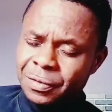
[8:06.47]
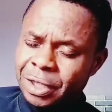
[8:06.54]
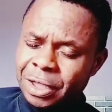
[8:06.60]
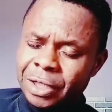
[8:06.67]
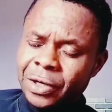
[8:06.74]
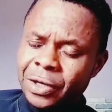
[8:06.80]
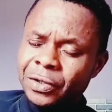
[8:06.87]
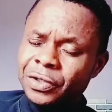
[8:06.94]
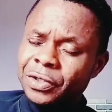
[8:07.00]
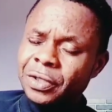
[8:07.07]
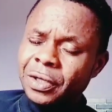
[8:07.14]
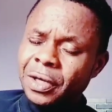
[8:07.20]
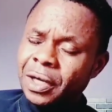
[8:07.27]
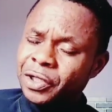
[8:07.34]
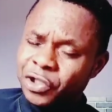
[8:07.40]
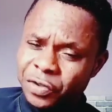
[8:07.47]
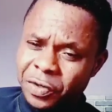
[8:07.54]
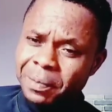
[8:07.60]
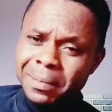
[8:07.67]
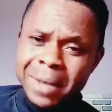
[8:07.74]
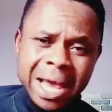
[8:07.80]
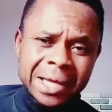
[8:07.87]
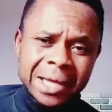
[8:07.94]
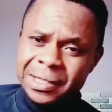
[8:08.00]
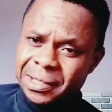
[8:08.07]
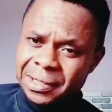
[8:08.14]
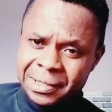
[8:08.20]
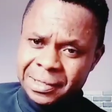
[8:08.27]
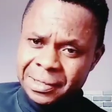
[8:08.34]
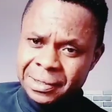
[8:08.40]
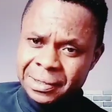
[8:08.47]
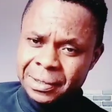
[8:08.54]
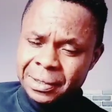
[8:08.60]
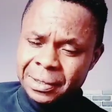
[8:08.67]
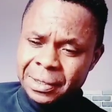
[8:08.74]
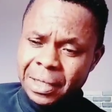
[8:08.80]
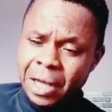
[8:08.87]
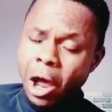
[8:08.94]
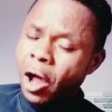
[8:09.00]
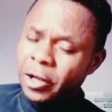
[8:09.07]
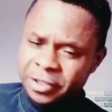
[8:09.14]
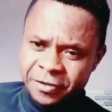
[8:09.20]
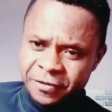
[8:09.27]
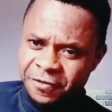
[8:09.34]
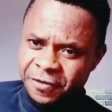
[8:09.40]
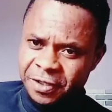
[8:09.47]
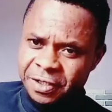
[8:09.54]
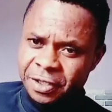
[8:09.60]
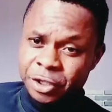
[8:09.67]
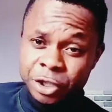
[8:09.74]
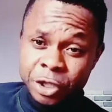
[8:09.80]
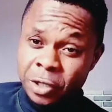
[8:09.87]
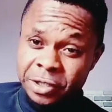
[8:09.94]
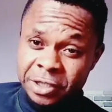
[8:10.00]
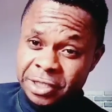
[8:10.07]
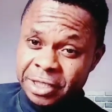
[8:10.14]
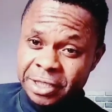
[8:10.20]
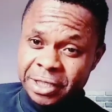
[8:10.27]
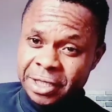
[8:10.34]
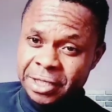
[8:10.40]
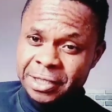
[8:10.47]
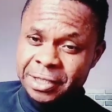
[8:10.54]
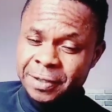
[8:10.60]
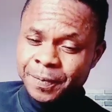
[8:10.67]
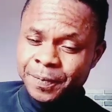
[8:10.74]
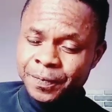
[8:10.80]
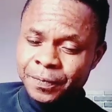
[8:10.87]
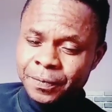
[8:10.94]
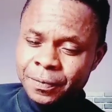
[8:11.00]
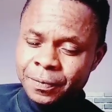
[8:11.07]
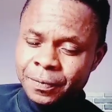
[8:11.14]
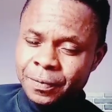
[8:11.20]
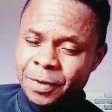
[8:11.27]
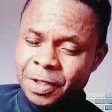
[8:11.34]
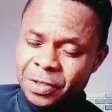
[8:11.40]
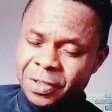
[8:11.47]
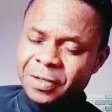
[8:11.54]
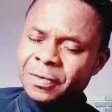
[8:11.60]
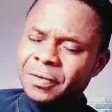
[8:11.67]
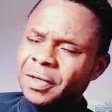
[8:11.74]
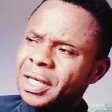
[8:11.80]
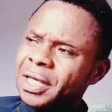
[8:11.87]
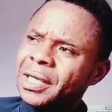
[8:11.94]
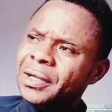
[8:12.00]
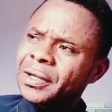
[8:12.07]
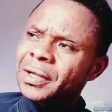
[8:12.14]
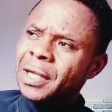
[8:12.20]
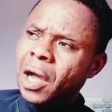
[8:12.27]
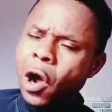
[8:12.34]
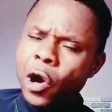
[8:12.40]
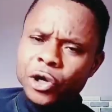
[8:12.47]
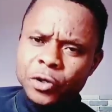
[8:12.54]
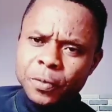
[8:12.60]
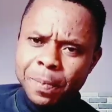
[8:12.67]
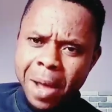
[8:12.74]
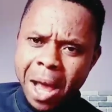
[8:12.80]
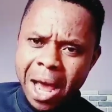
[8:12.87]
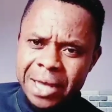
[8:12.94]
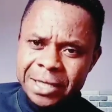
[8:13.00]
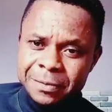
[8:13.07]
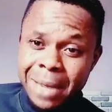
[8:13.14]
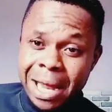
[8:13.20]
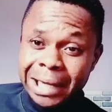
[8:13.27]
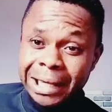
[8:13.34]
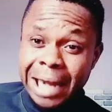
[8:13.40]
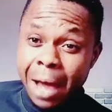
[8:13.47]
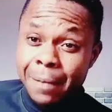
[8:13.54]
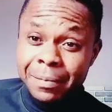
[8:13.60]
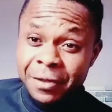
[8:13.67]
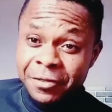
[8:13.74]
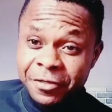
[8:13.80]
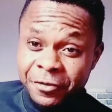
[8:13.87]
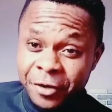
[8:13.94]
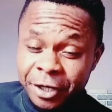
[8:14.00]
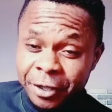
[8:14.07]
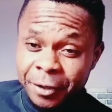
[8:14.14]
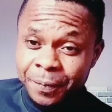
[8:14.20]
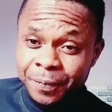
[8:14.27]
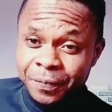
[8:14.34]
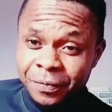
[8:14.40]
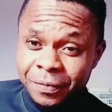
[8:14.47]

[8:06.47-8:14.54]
a tremendous activist, John Cedars. So he occupies my number 3.